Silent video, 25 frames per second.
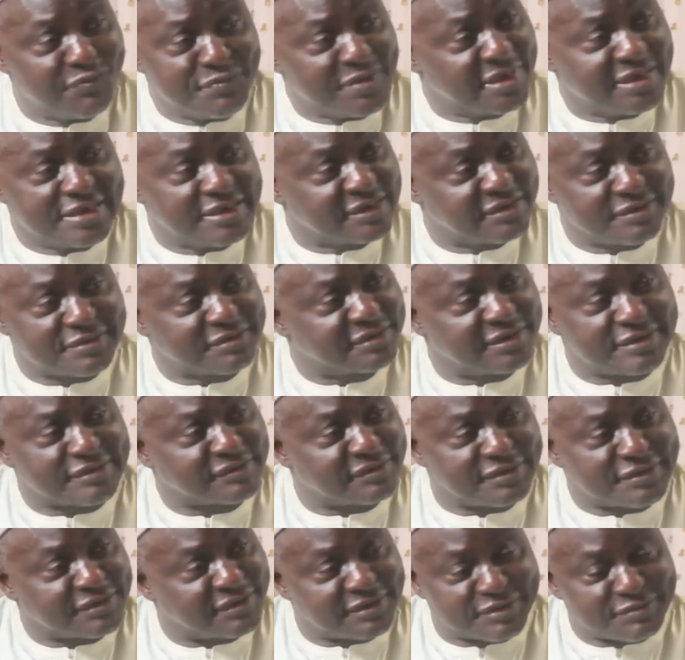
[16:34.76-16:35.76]
government
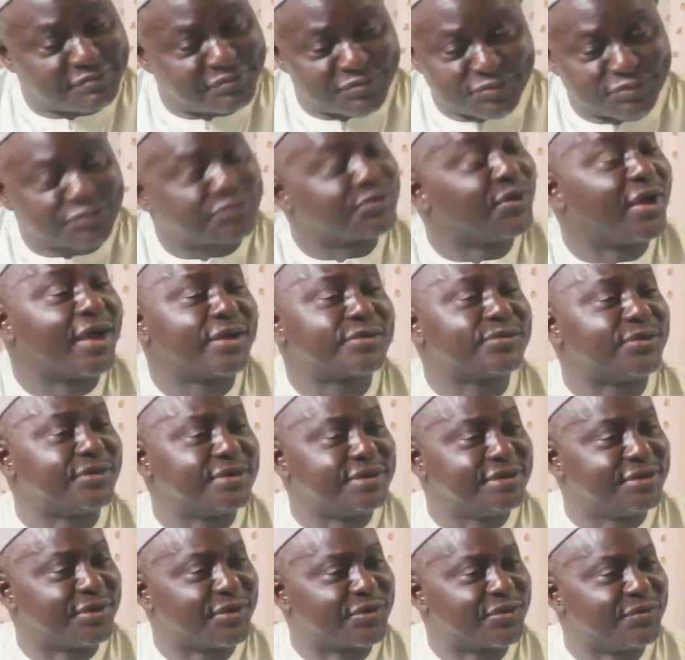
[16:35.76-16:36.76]
refused to act
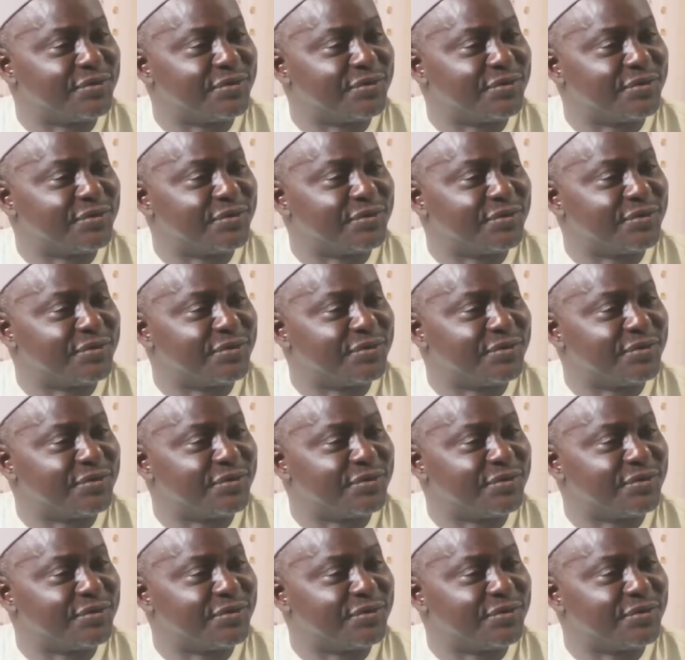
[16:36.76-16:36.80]
on the...